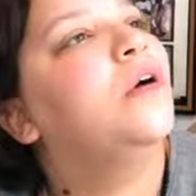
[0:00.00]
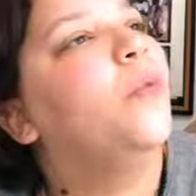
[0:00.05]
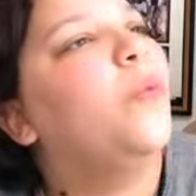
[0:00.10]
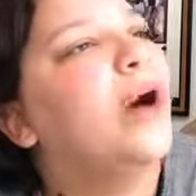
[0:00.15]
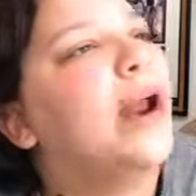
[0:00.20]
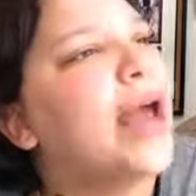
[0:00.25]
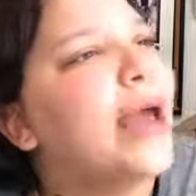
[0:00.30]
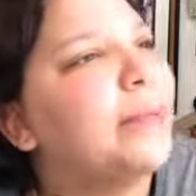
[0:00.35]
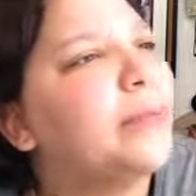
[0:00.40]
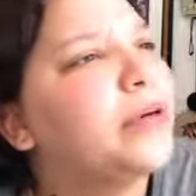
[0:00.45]

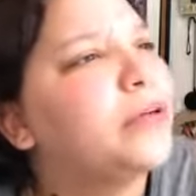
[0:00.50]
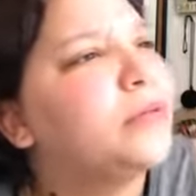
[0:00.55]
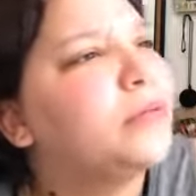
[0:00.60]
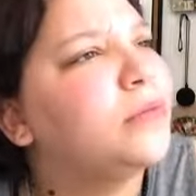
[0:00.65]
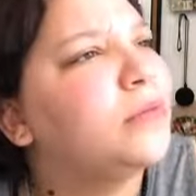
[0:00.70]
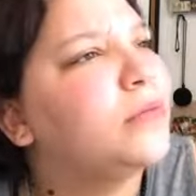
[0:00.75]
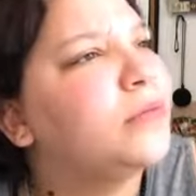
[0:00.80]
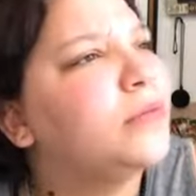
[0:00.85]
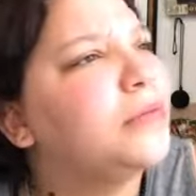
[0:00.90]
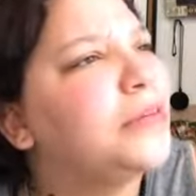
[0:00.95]
What happened?
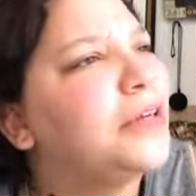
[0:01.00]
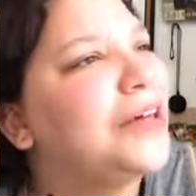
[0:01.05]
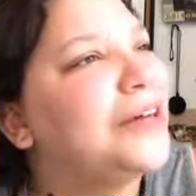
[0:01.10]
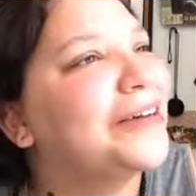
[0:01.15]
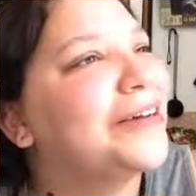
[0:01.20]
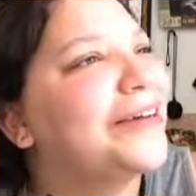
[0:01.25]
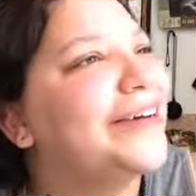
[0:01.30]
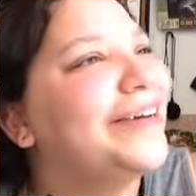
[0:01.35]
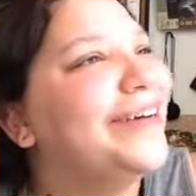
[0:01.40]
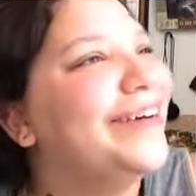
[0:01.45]

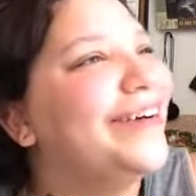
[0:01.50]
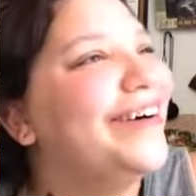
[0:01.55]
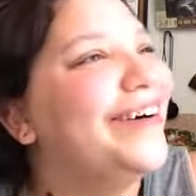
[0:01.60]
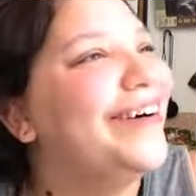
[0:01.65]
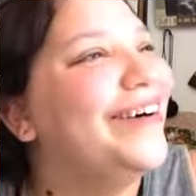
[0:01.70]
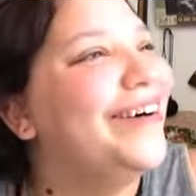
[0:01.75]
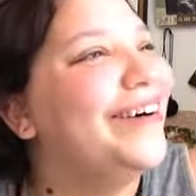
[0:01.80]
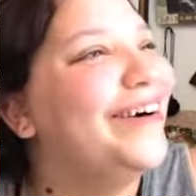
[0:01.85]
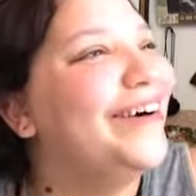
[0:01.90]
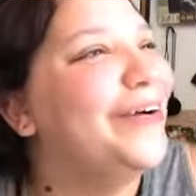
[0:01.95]

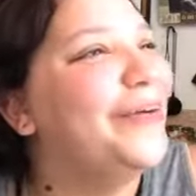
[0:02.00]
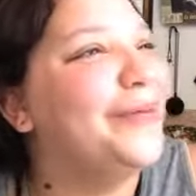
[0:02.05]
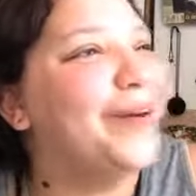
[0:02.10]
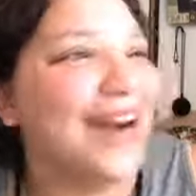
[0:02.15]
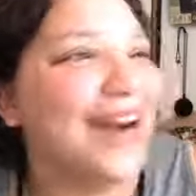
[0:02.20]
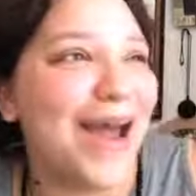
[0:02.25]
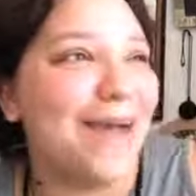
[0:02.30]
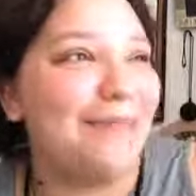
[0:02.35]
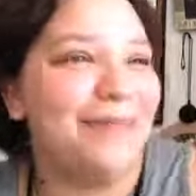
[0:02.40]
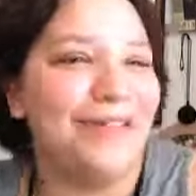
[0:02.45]

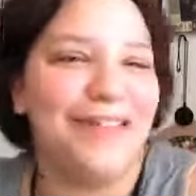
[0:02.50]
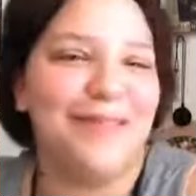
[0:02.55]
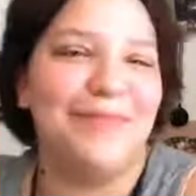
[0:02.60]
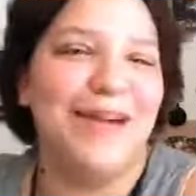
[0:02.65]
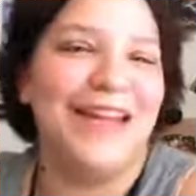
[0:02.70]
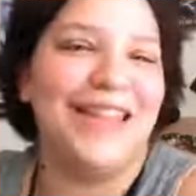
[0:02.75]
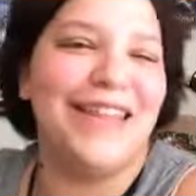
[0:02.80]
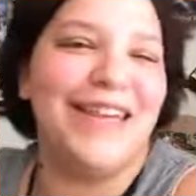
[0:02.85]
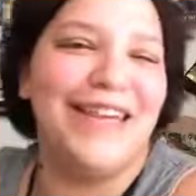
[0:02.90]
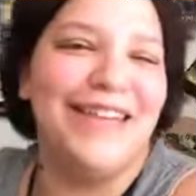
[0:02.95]
What happened to
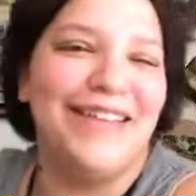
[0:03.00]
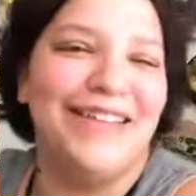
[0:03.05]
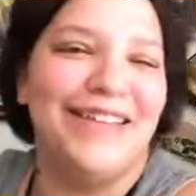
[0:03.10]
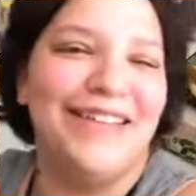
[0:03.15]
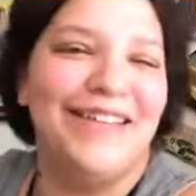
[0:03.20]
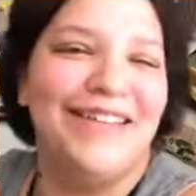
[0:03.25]
my thing?